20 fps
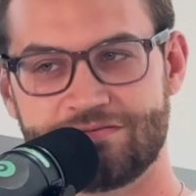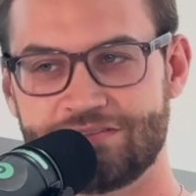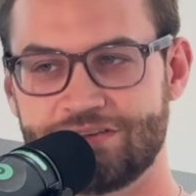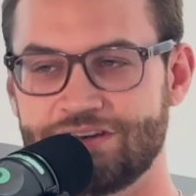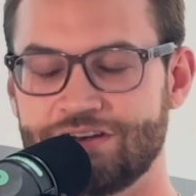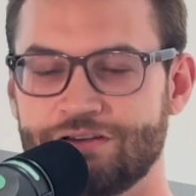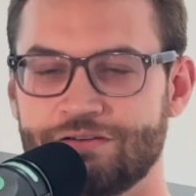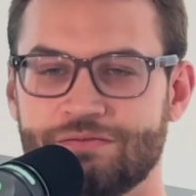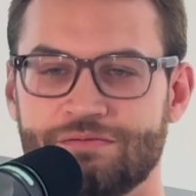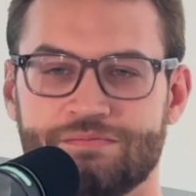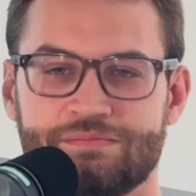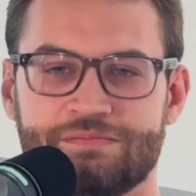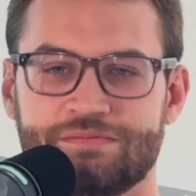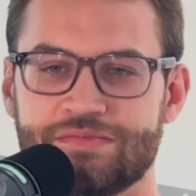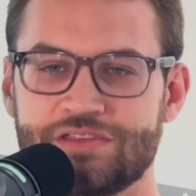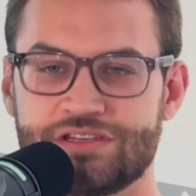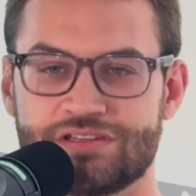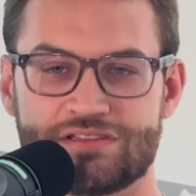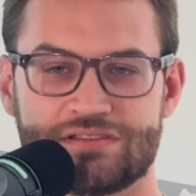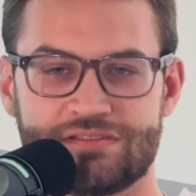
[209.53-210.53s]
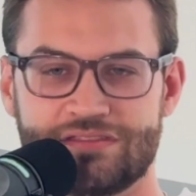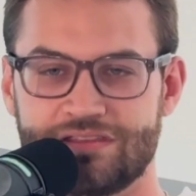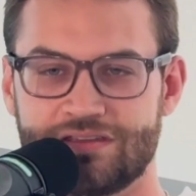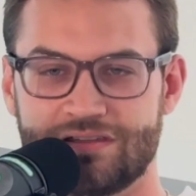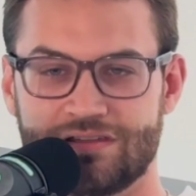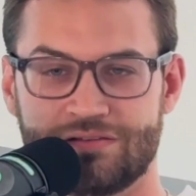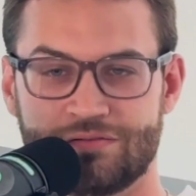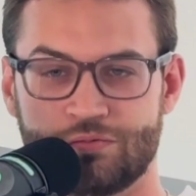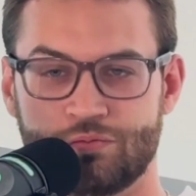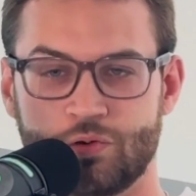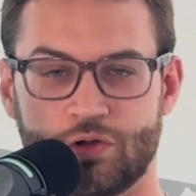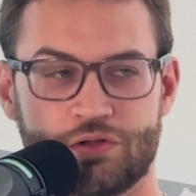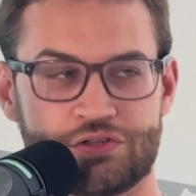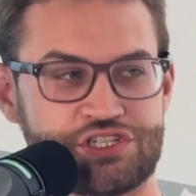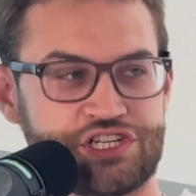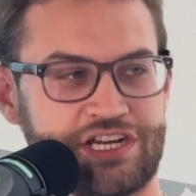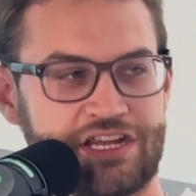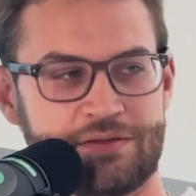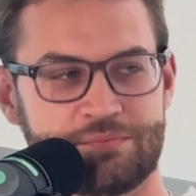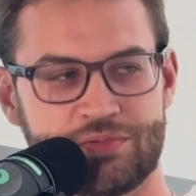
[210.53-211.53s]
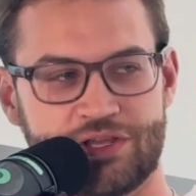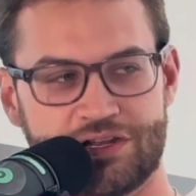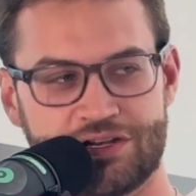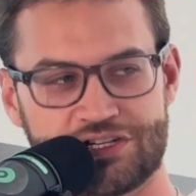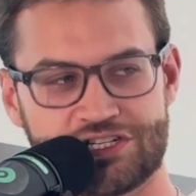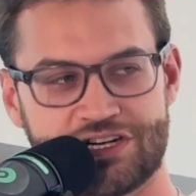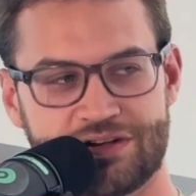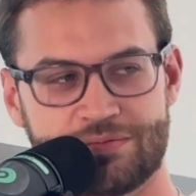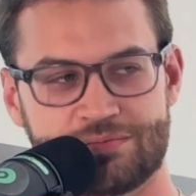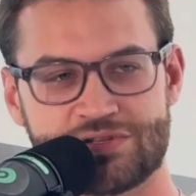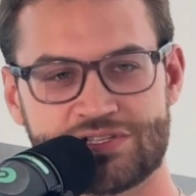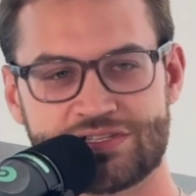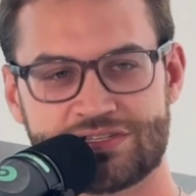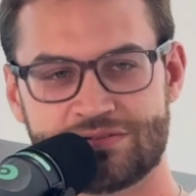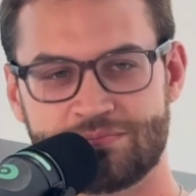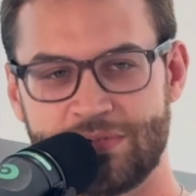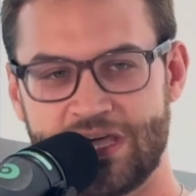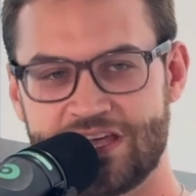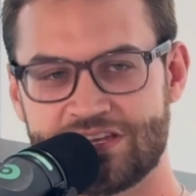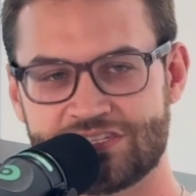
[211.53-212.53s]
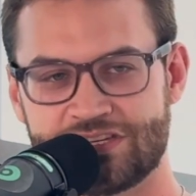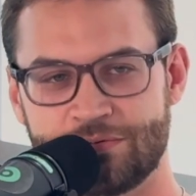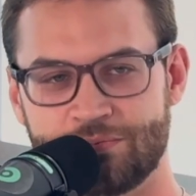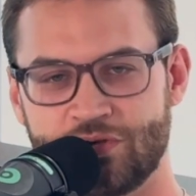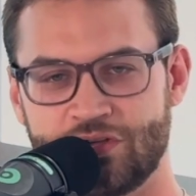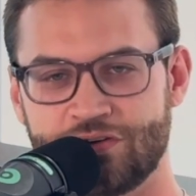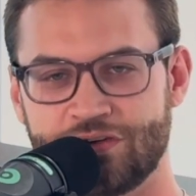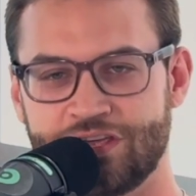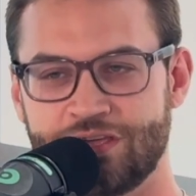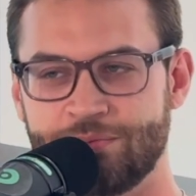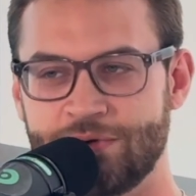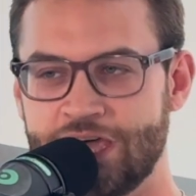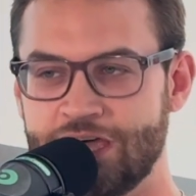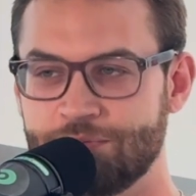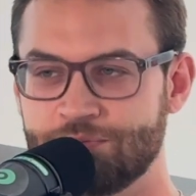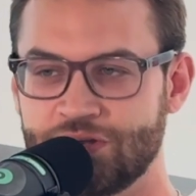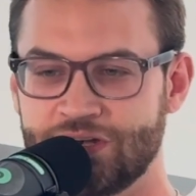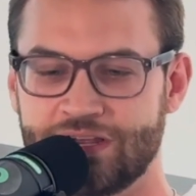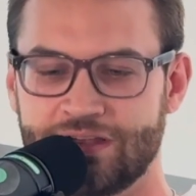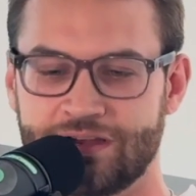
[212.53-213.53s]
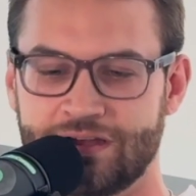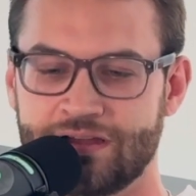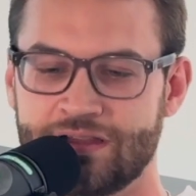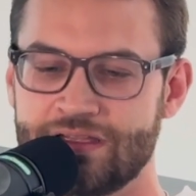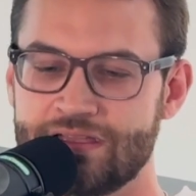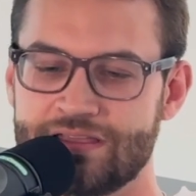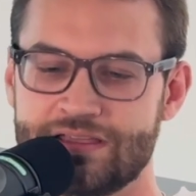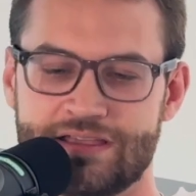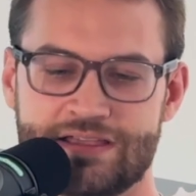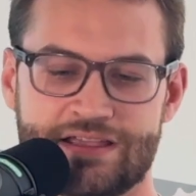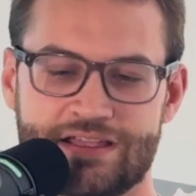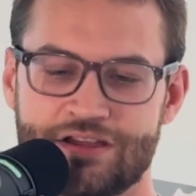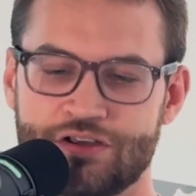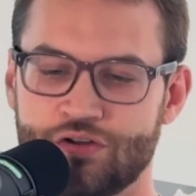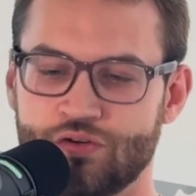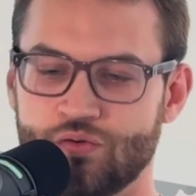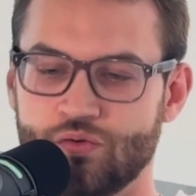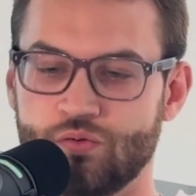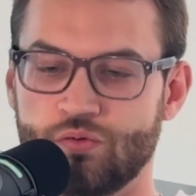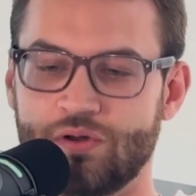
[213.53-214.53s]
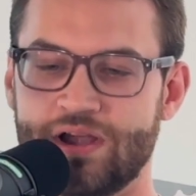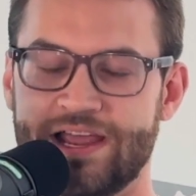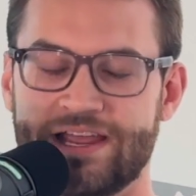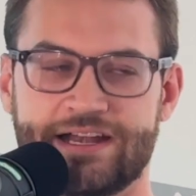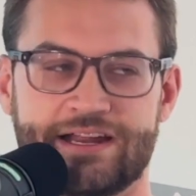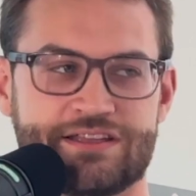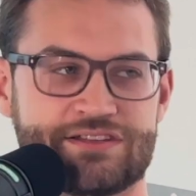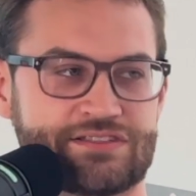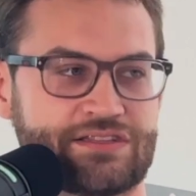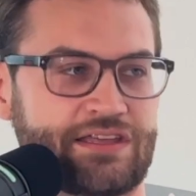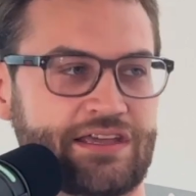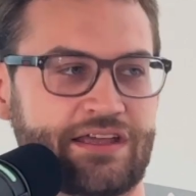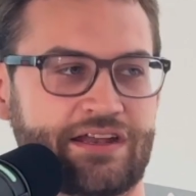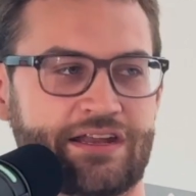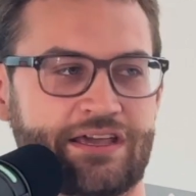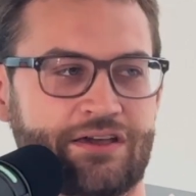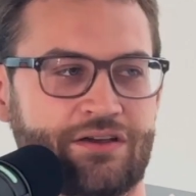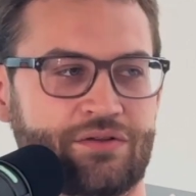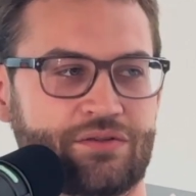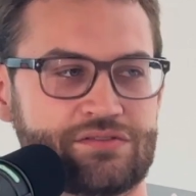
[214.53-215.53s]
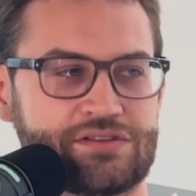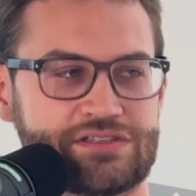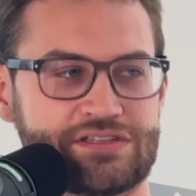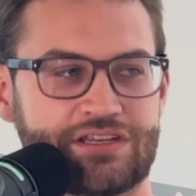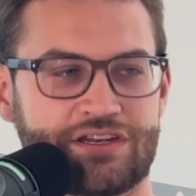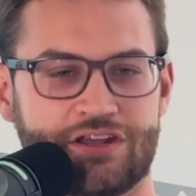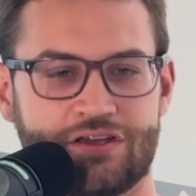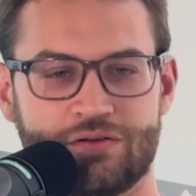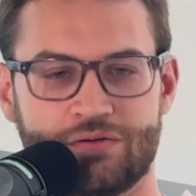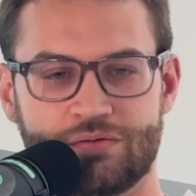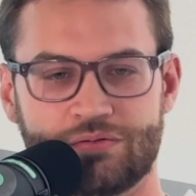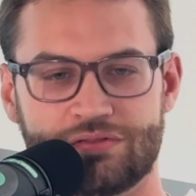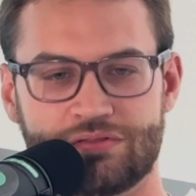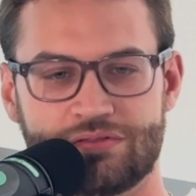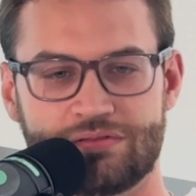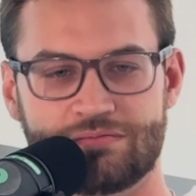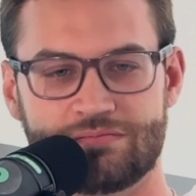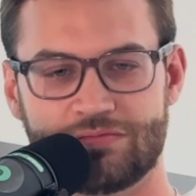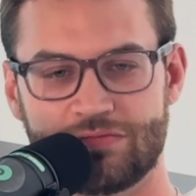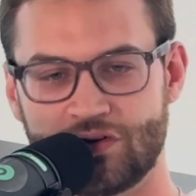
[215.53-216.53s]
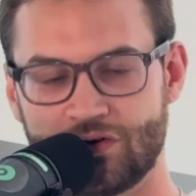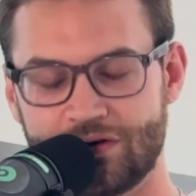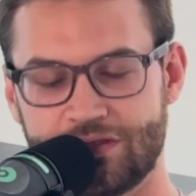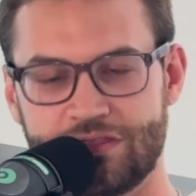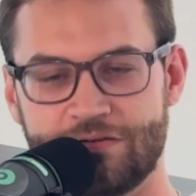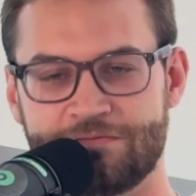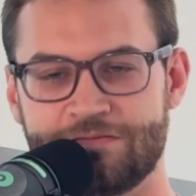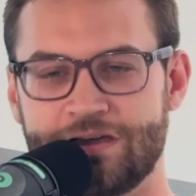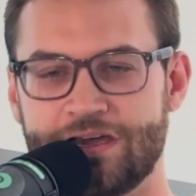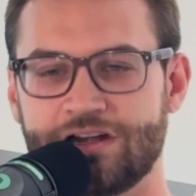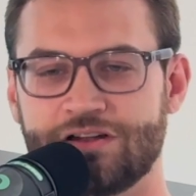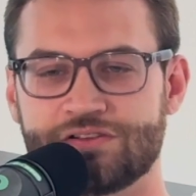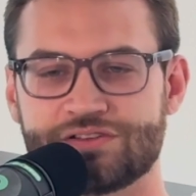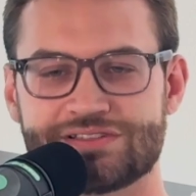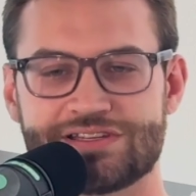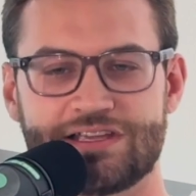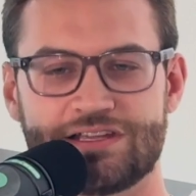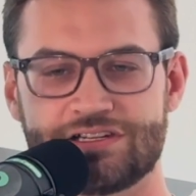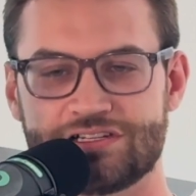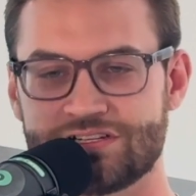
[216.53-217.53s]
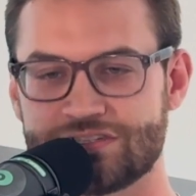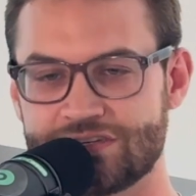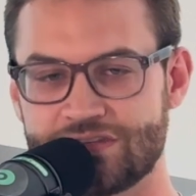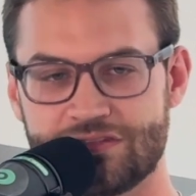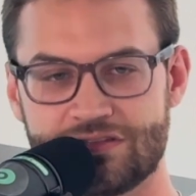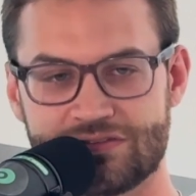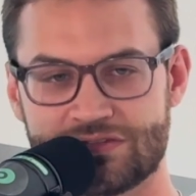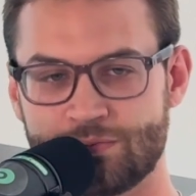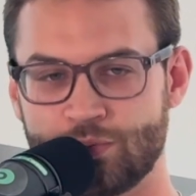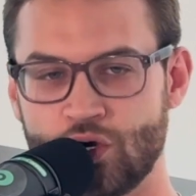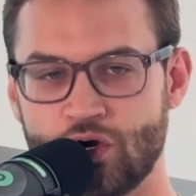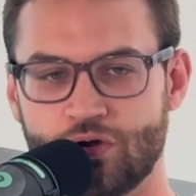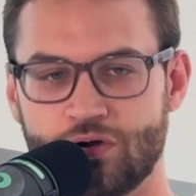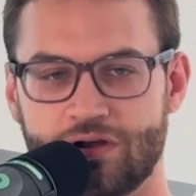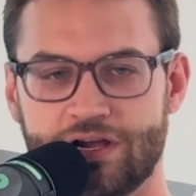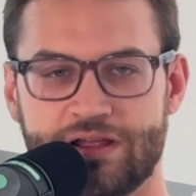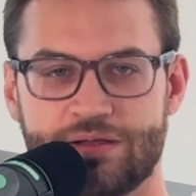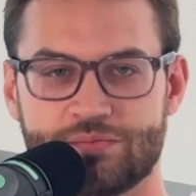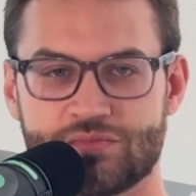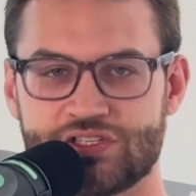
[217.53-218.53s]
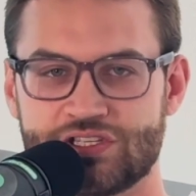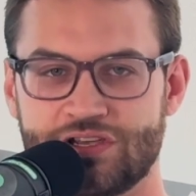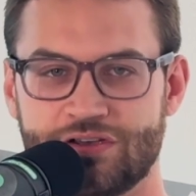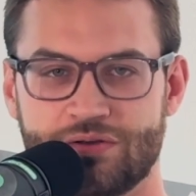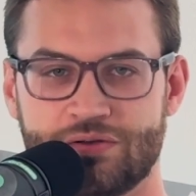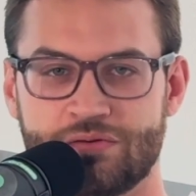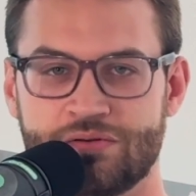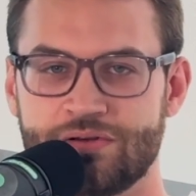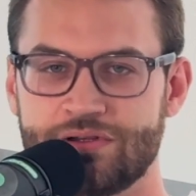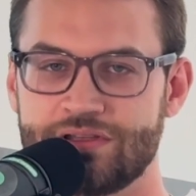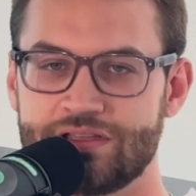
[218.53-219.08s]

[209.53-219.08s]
the World Championships basketball game happening right as they announce, they're in the final stages of this program. So